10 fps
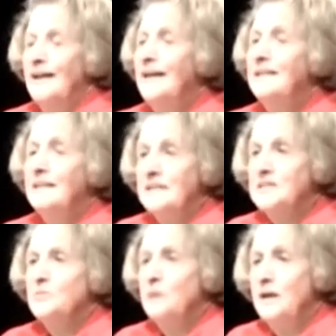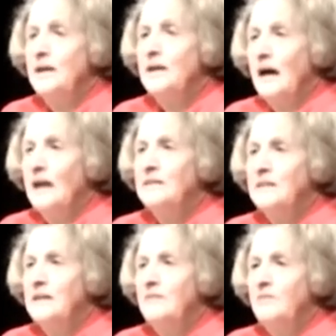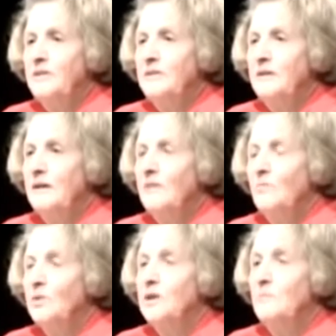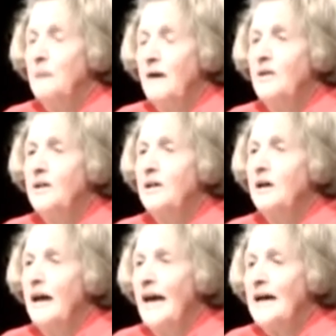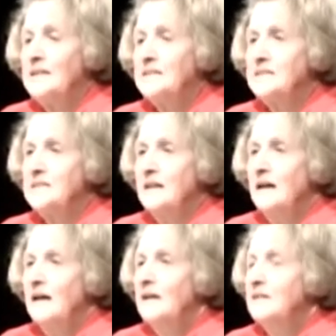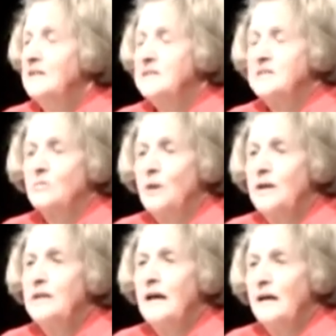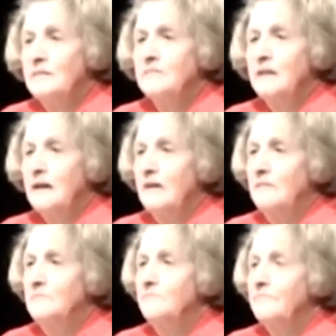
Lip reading: it is really God-given what America has, this great health care.